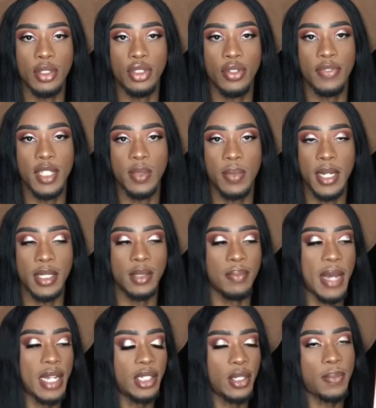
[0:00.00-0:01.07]
Juvia's Place
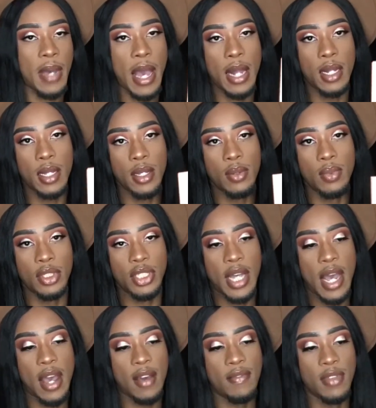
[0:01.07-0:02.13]
Magic palette, which
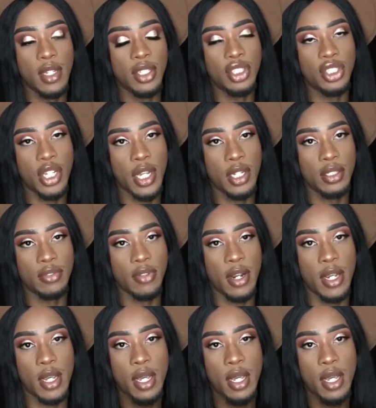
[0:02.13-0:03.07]
have these shades right